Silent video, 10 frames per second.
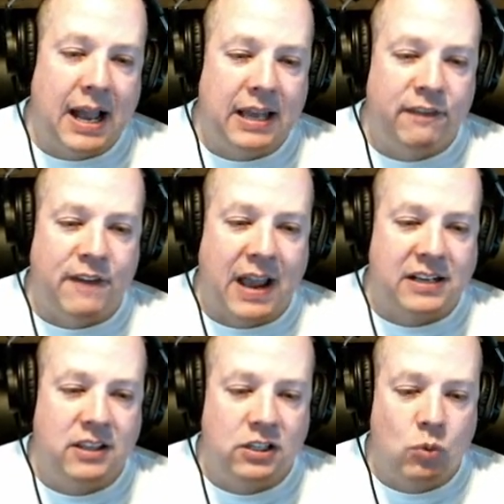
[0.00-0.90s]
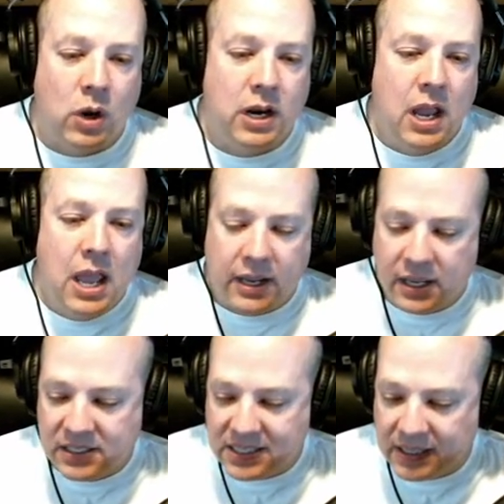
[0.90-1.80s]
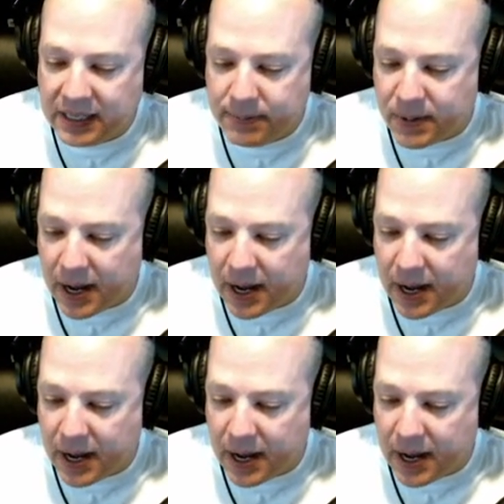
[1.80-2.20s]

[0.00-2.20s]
In fact, this one can sleep